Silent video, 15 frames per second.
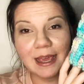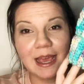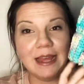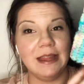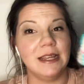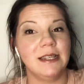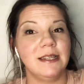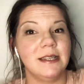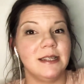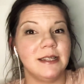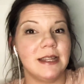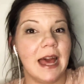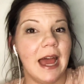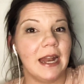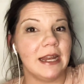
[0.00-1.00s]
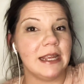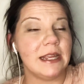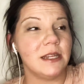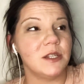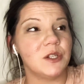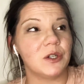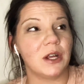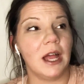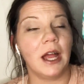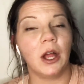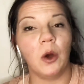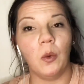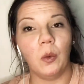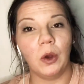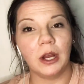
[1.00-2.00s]
And this is that Easter egg
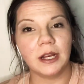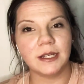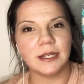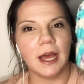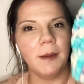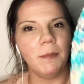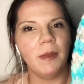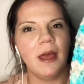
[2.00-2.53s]
worked up.